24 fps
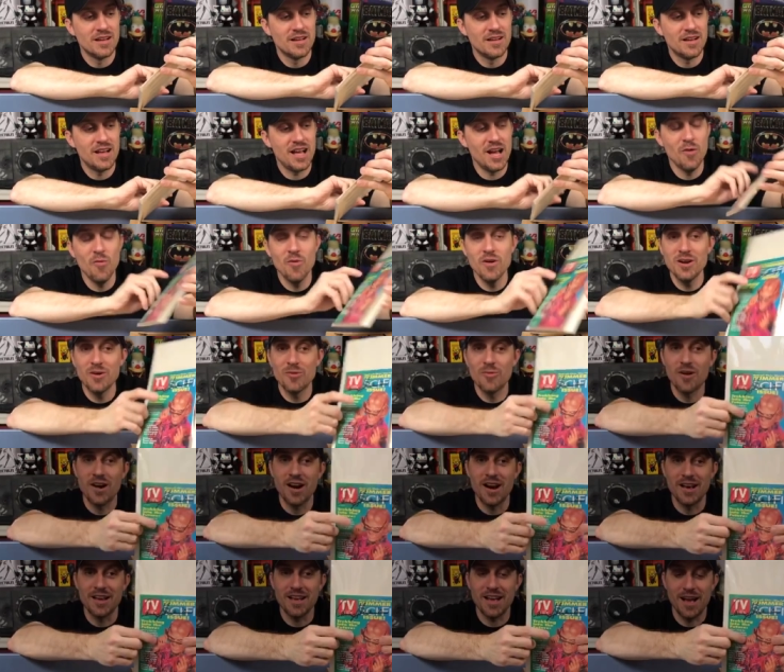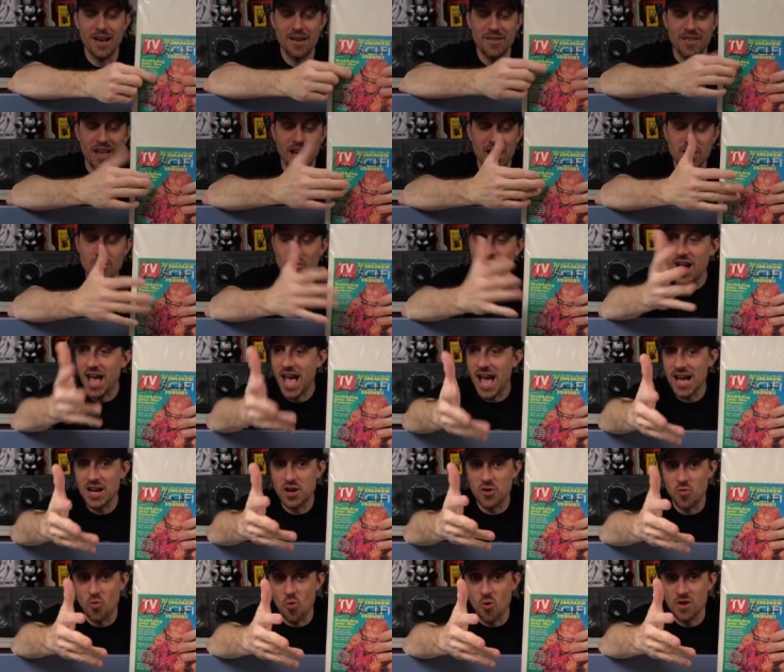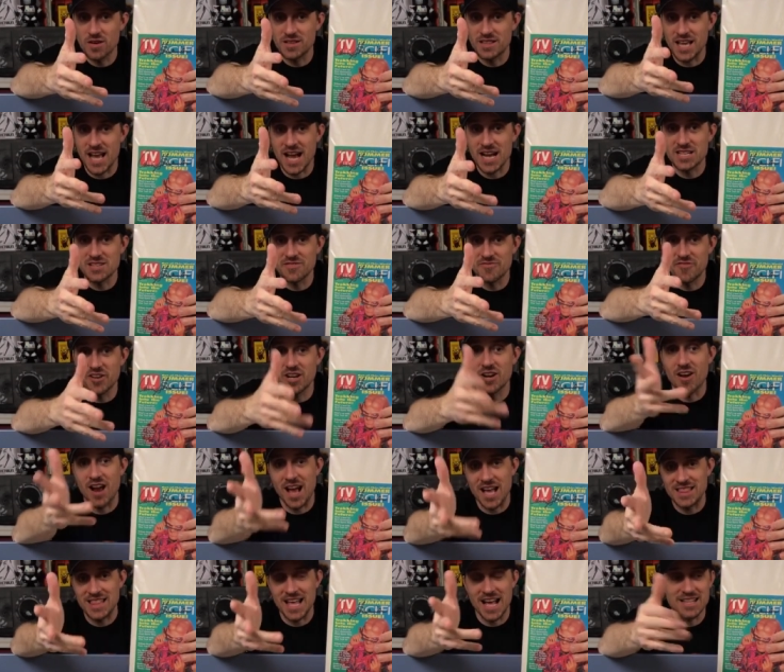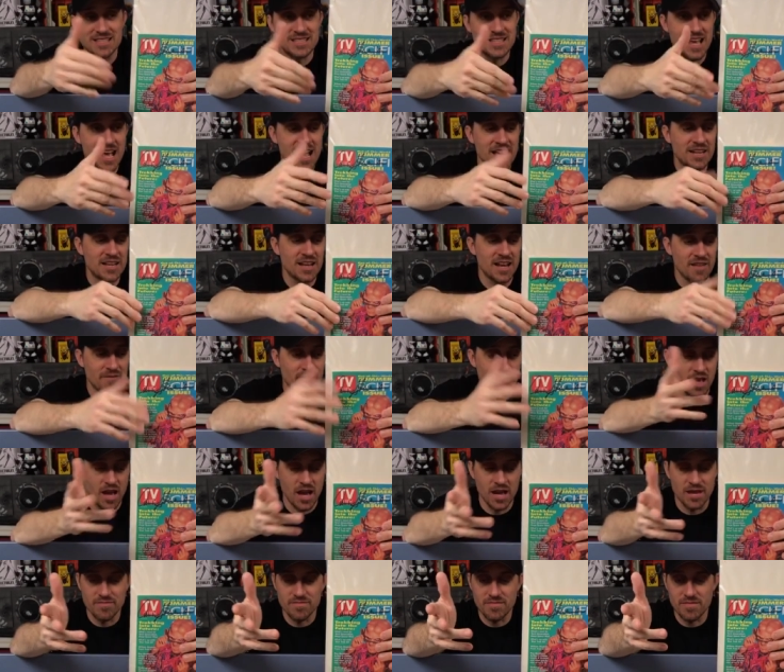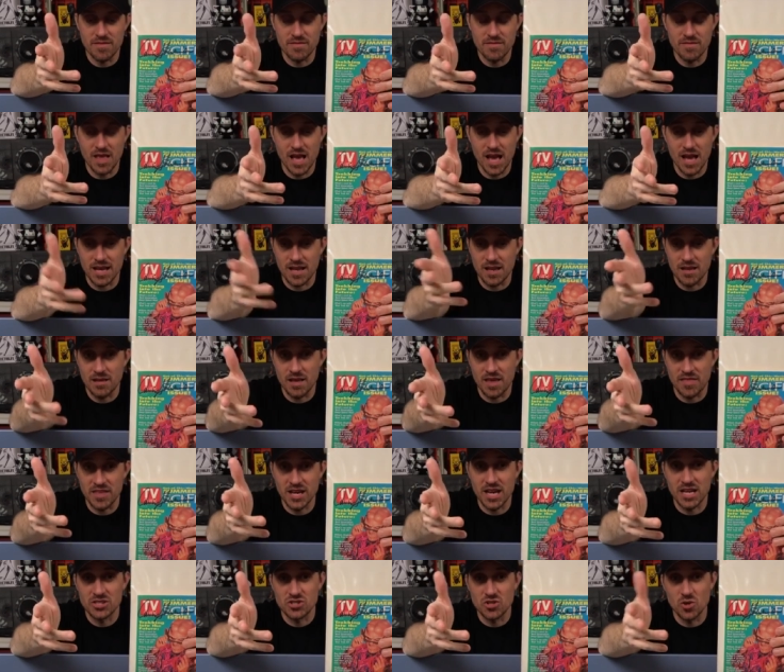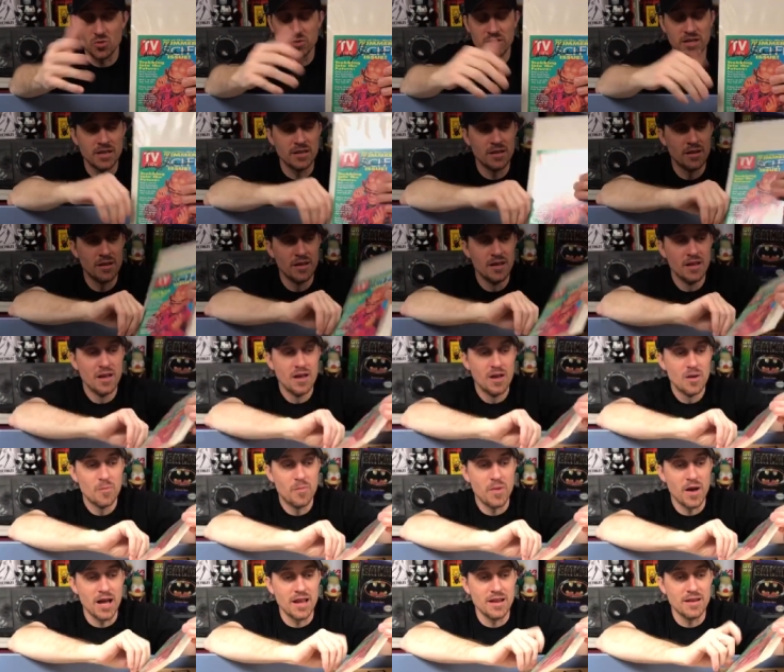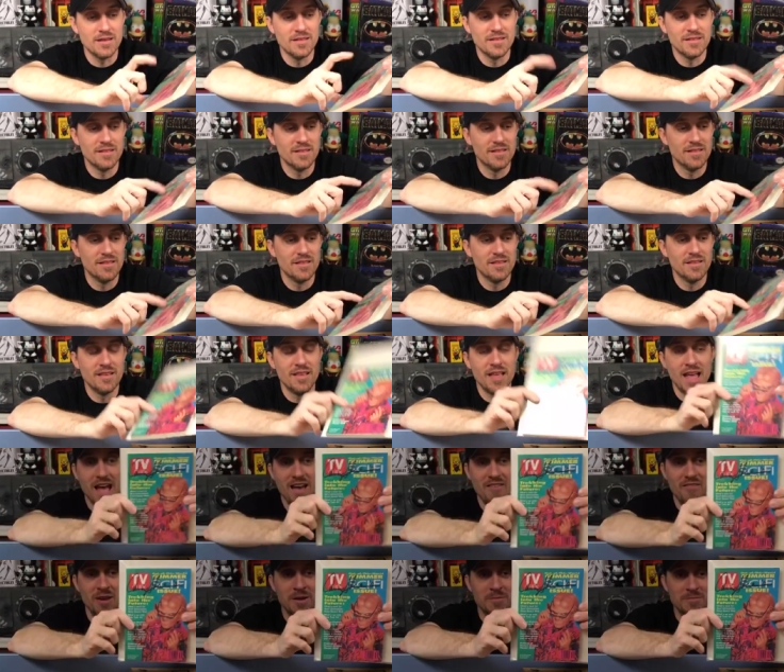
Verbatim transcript: I wonder where I knew I had Quark, the action figure. I had that signed. I think I sold it. But having him